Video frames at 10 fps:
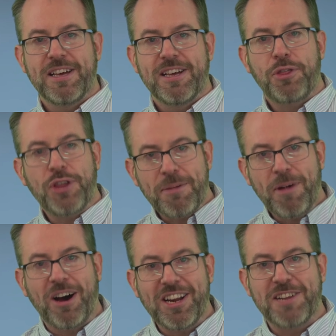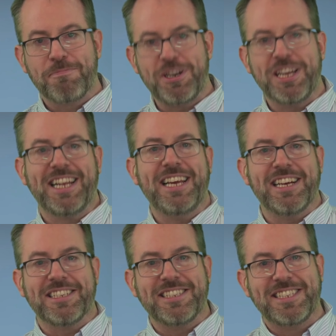The thinking behind it is pretty
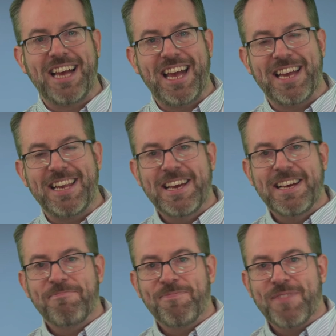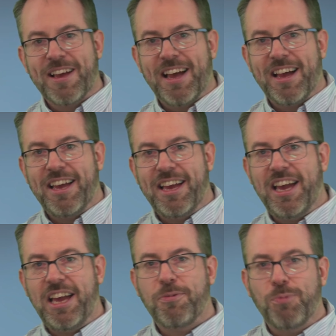clear, as I say, and
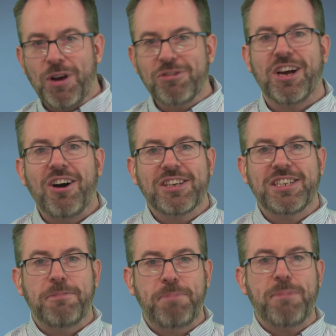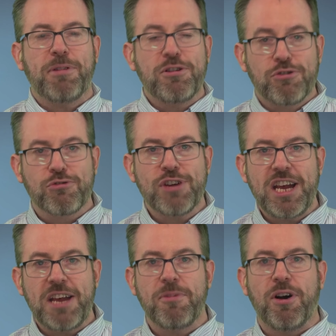it's well targeted at people who
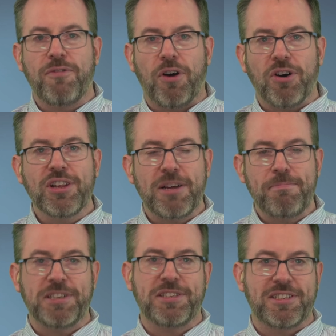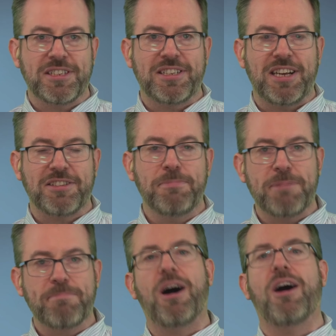dream of online business success and
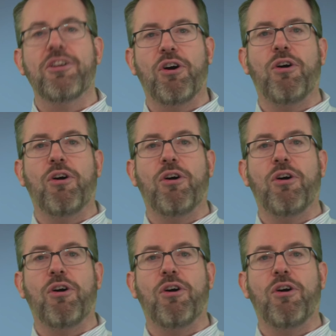being part